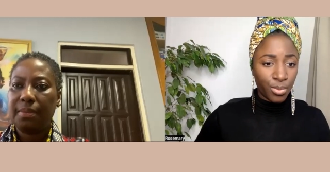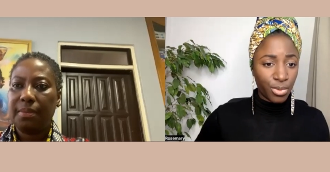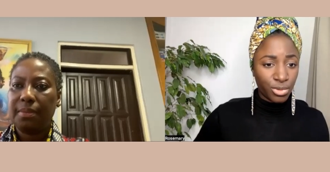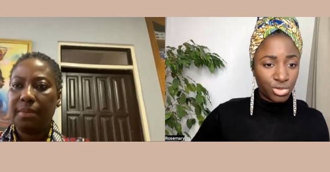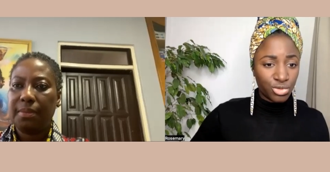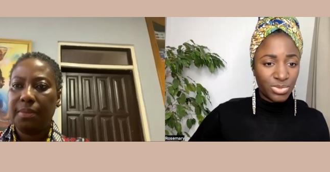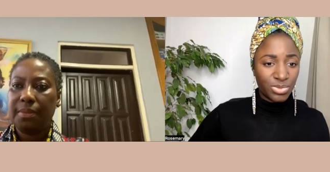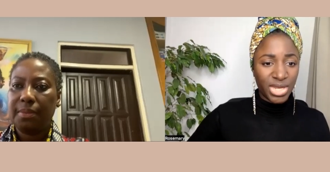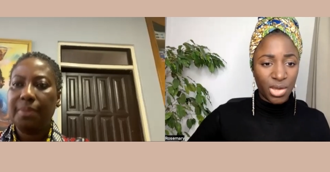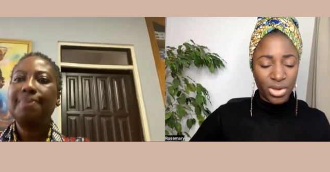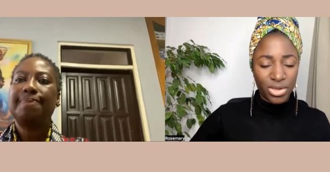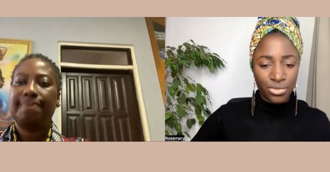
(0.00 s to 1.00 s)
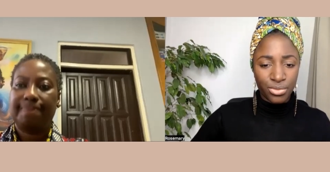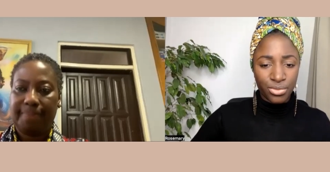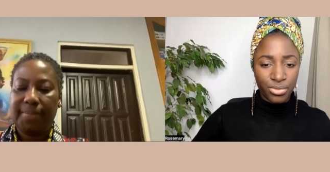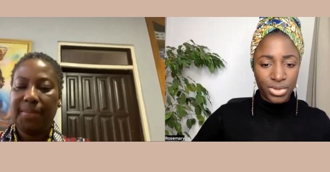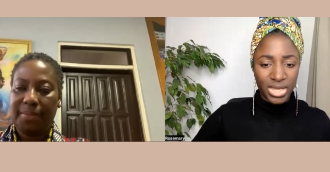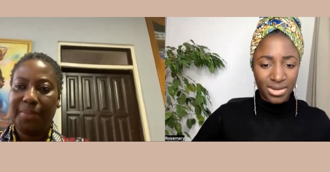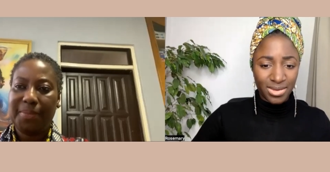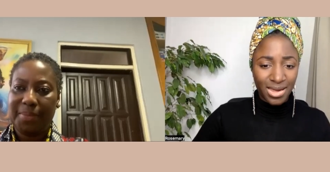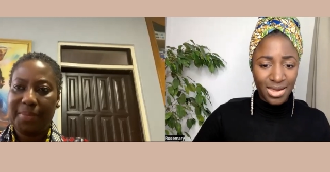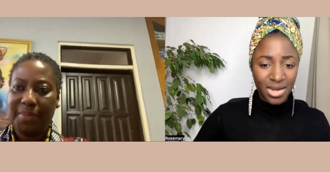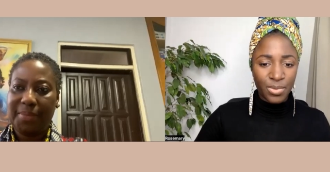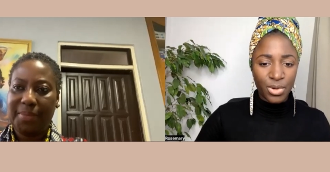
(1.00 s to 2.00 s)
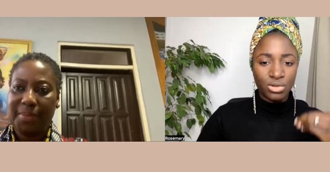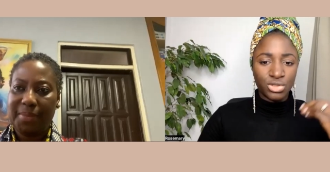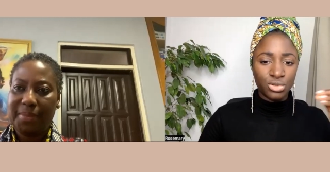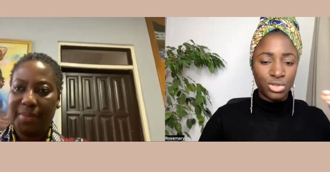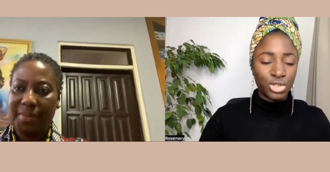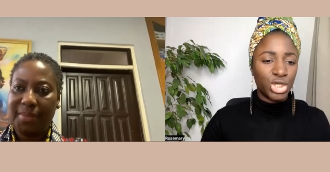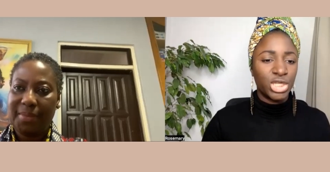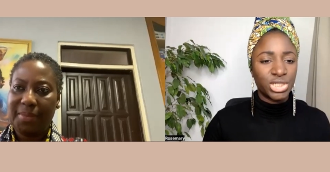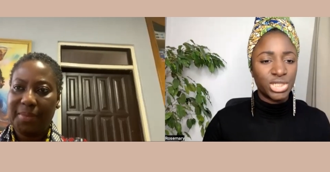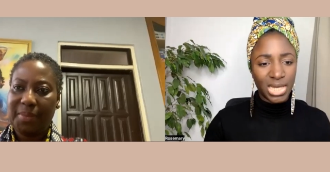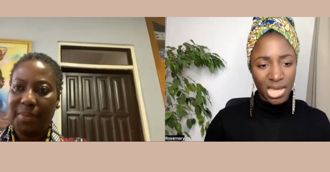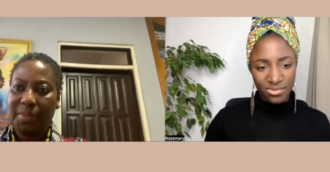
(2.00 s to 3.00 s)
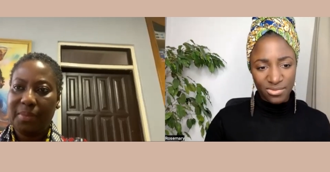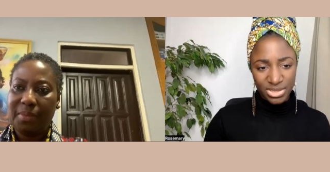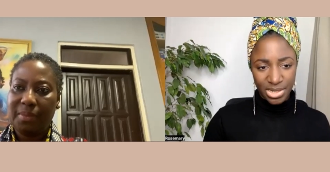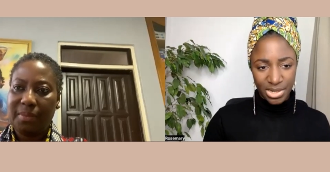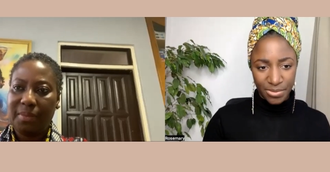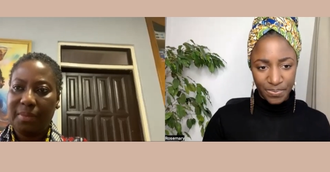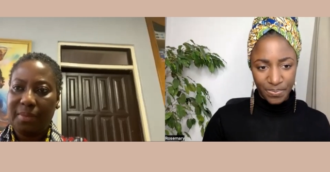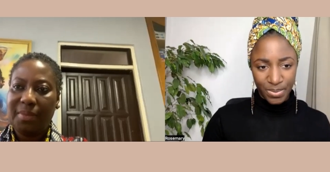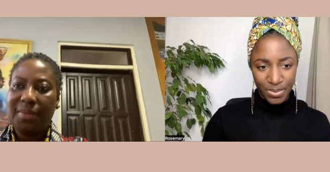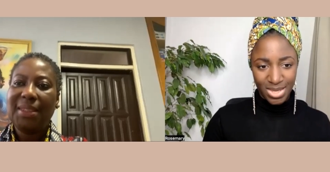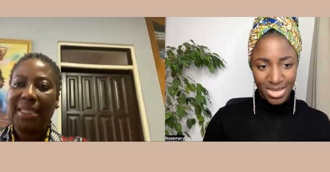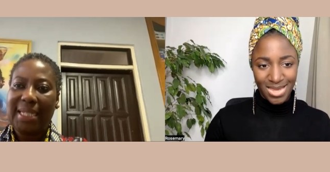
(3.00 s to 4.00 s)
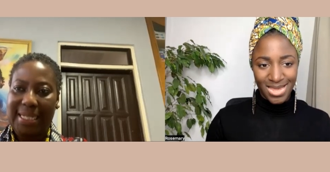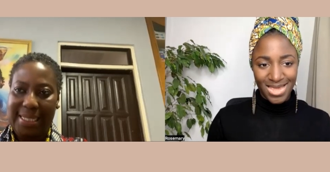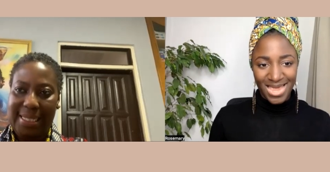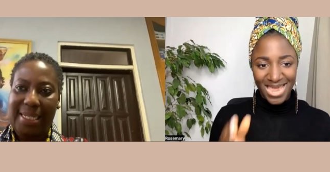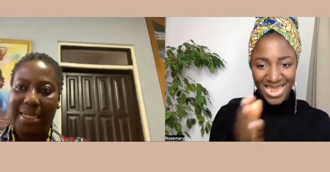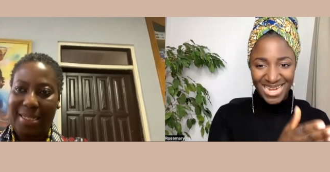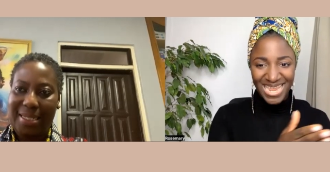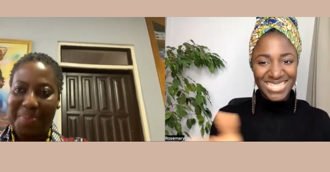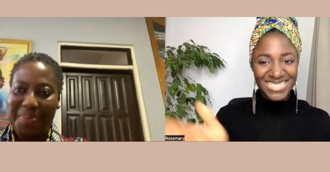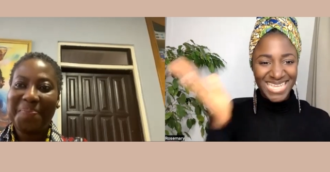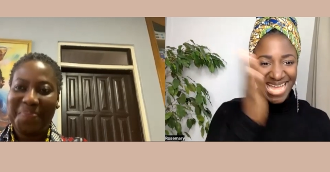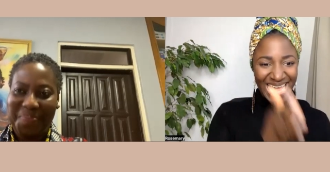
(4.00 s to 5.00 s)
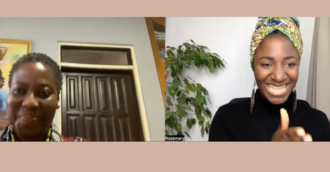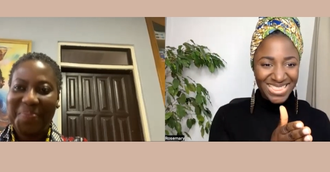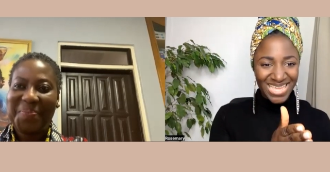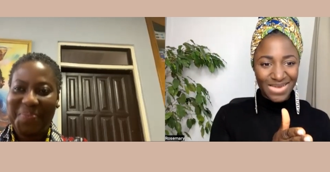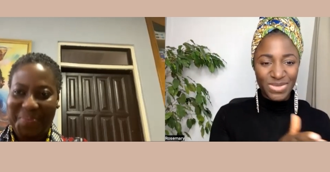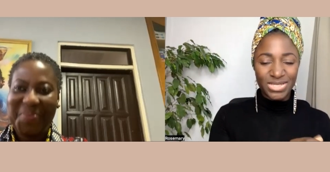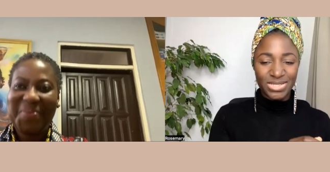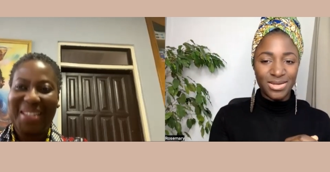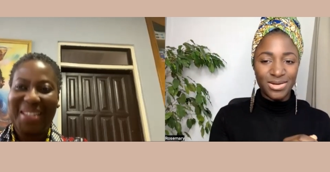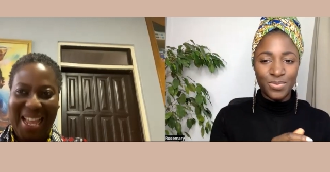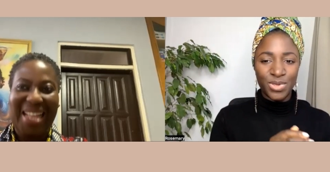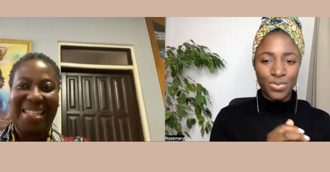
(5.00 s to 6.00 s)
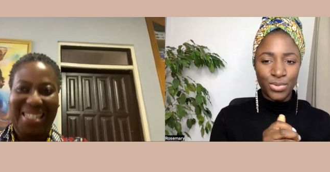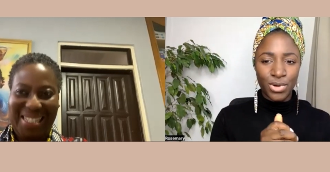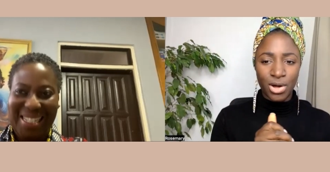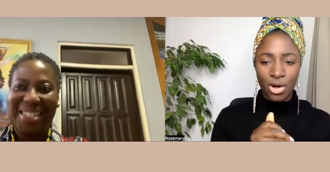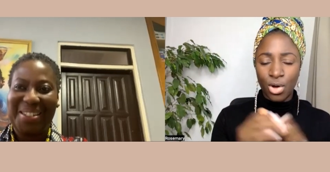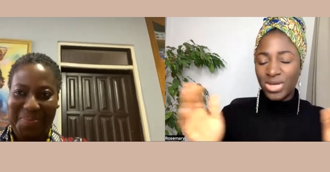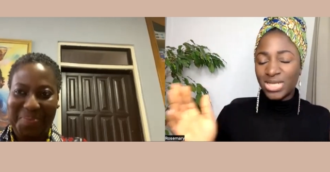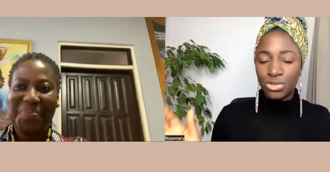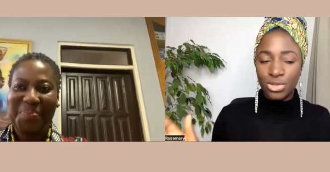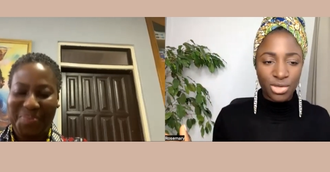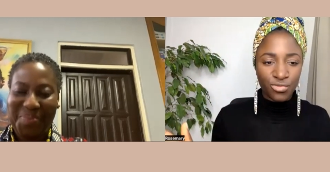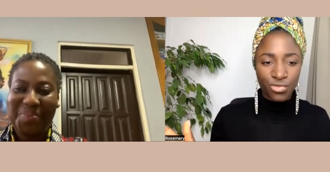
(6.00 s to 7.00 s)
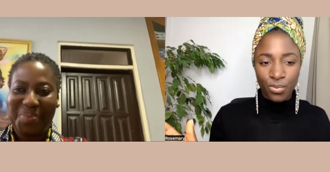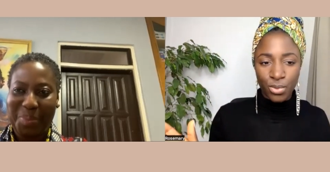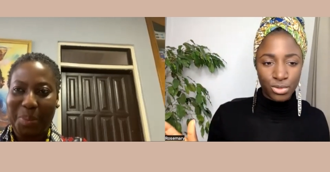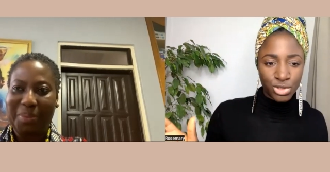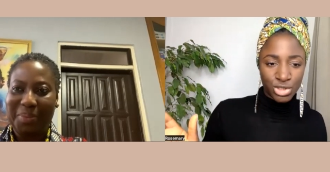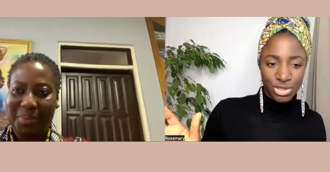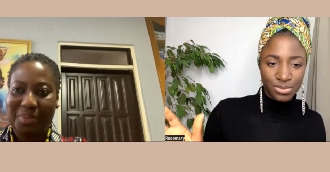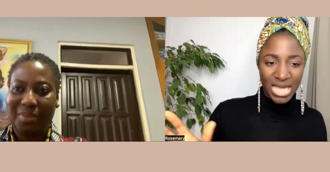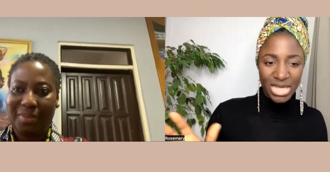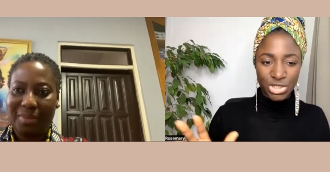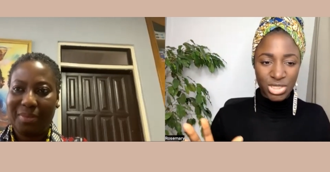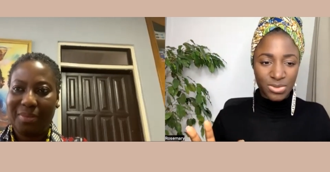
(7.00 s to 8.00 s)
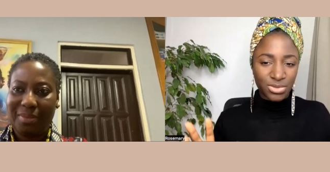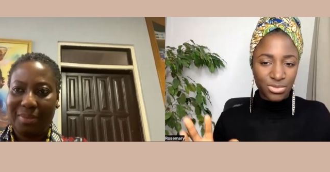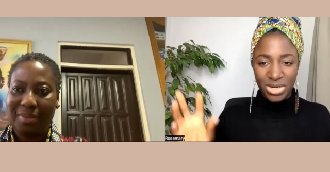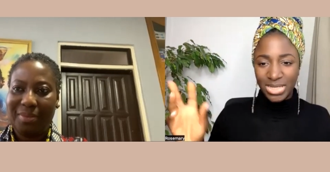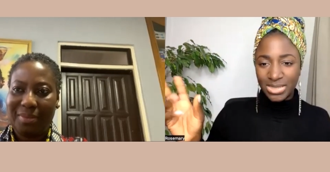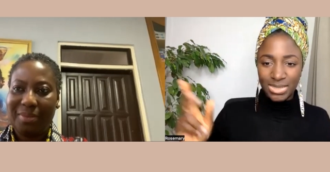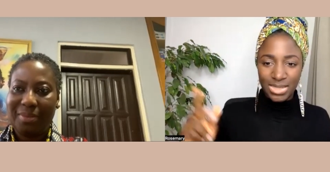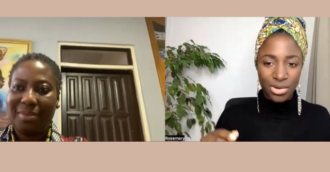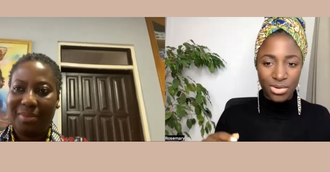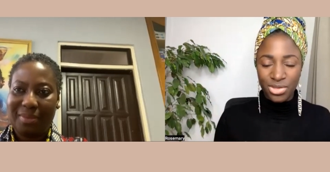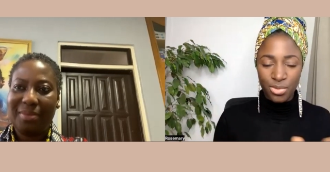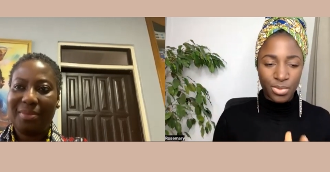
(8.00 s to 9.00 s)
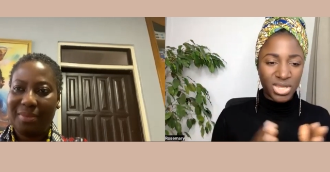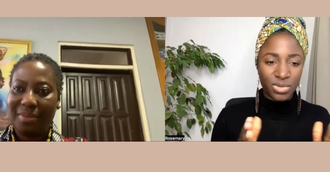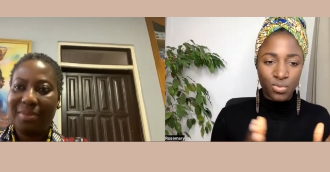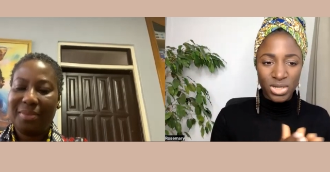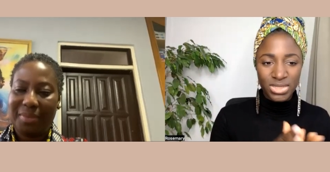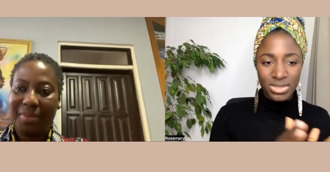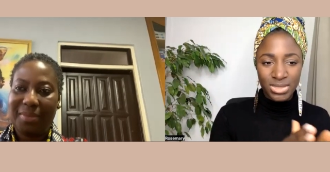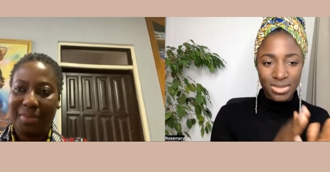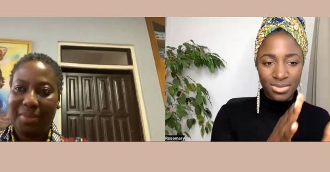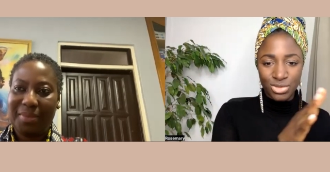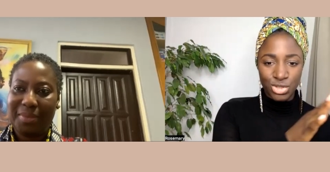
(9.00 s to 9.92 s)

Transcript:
Speaker 1: herbal treatment I went through in Ghana, but also the change in lifestyle.
Speaker 2: That's it.
Speaker 1: I'd like to add that because a lot of people are always looking for potion magic drinks here and there, but it wasn't